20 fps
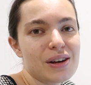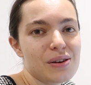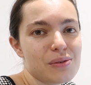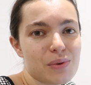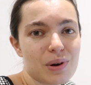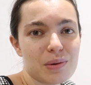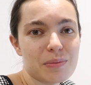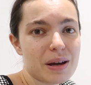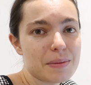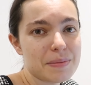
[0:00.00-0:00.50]

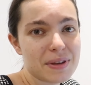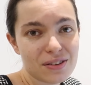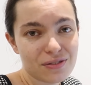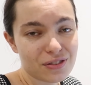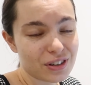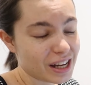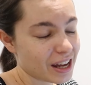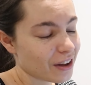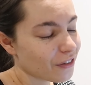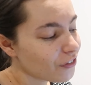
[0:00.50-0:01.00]
one might be
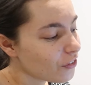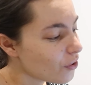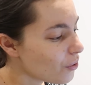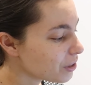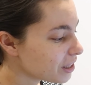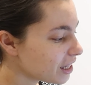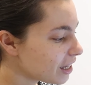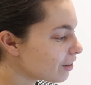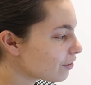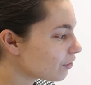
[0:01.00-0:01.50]
for a year
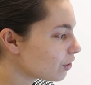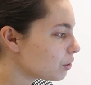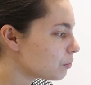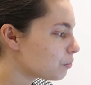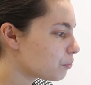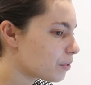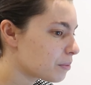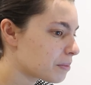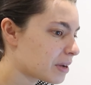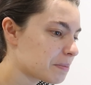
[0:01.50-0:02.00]
4 year
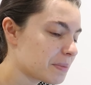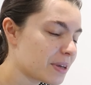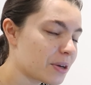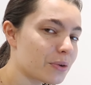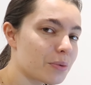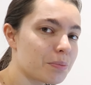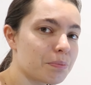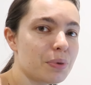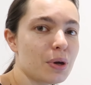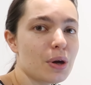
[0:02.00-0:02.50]
group, one might be
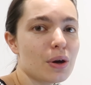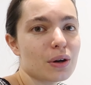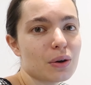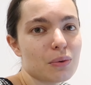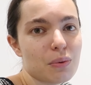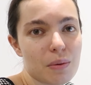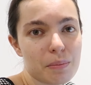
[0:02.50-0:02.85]
on a book,